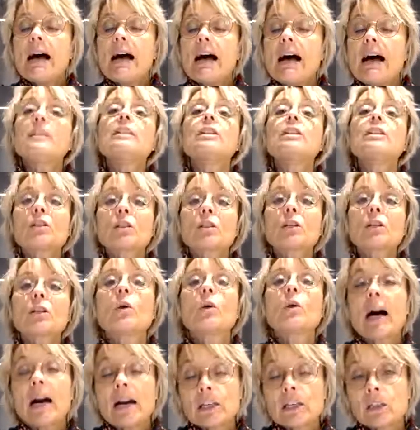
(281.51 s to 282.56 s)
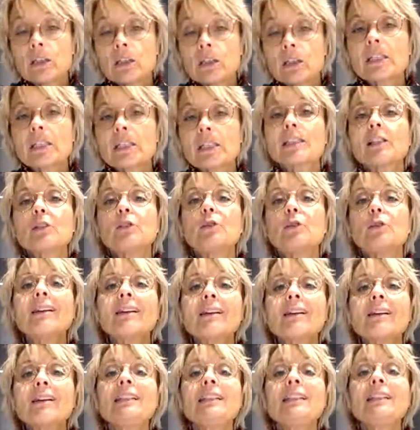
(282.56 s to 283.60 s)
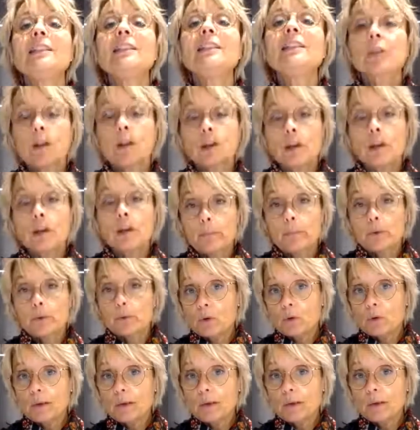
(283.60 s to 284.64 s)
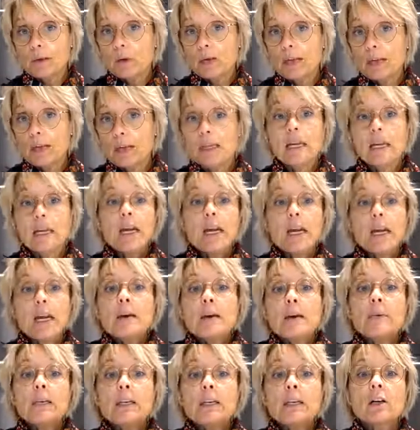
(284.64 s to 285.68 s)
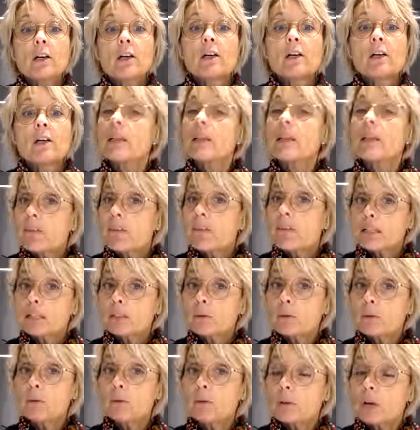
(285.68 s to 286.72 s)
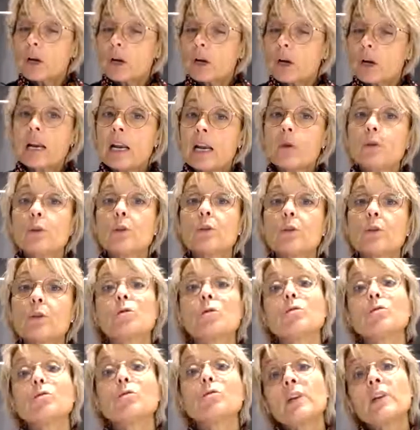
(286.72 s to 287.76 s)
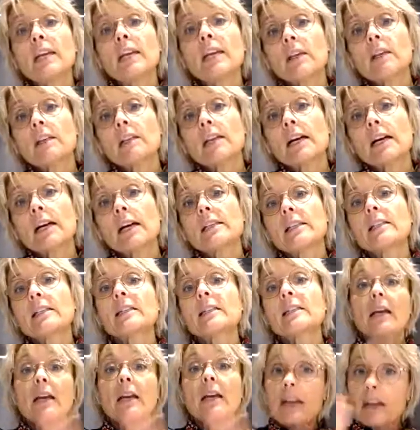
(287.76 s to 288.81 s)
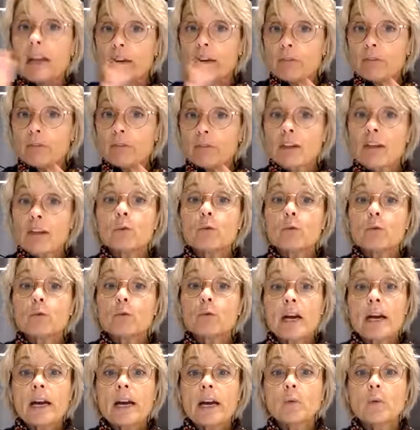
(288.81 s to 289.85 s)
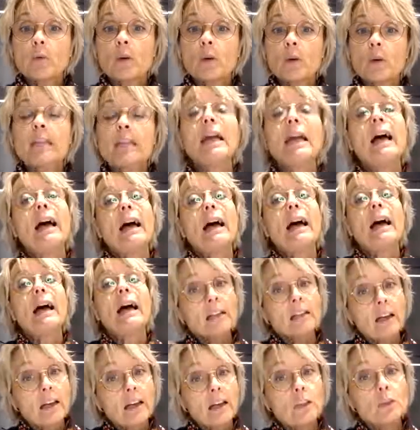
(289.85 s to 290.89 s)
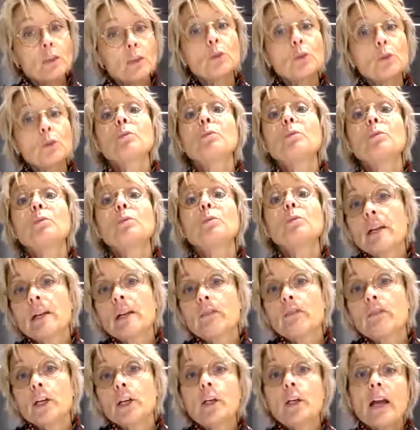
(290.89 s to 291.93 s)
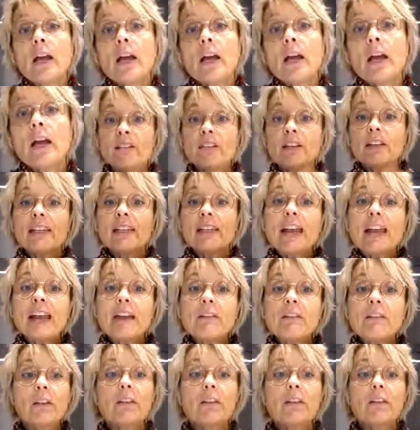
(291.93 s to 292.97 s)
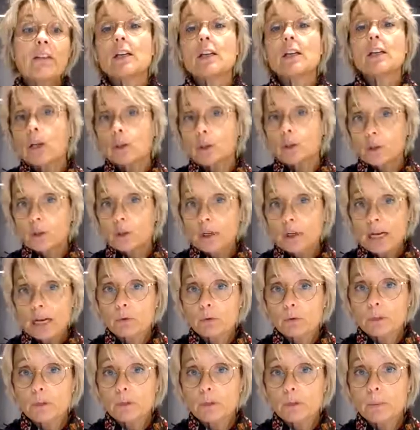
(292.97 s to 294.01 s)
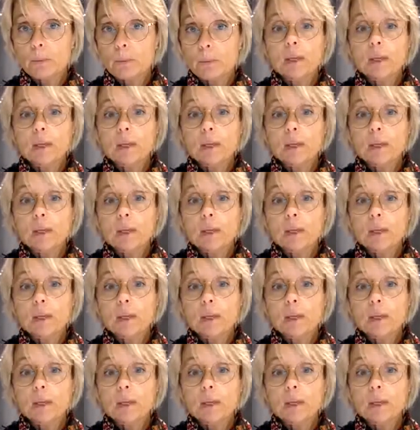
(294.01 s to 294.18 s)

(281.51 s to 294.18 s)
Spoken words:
So I suggest that you clean your cupboard right away, because this would allow you to reorganize everything right away, and you will avoid having everything on your countertop.